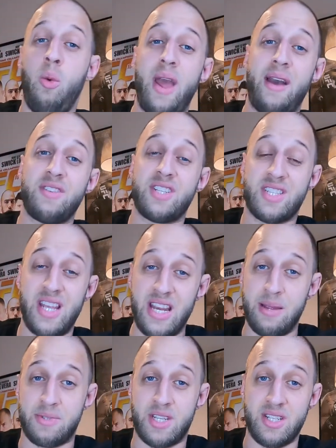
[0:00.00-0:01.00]
we haven't
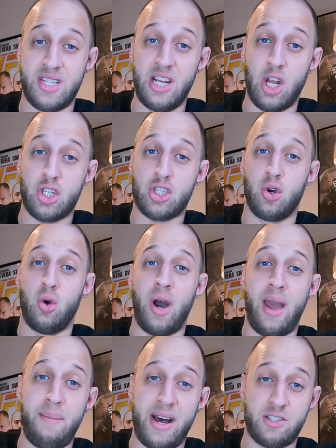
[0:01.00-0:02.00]
seen him since he lost to
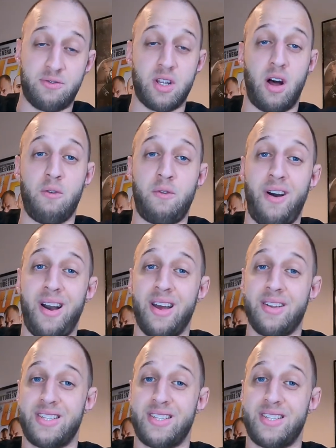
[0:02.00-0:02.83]
Jorge Masvidal via